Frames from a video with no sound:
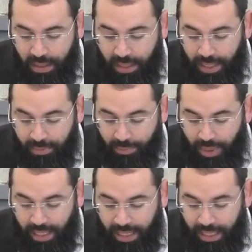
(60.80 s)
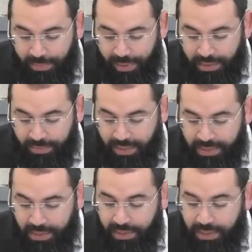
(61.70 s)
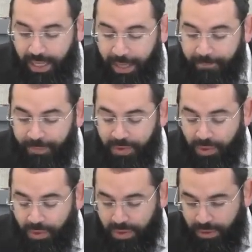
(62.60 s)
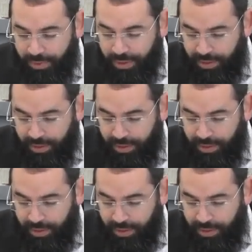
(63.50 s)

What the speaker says: and Bracha Bat Marceldina. It's also been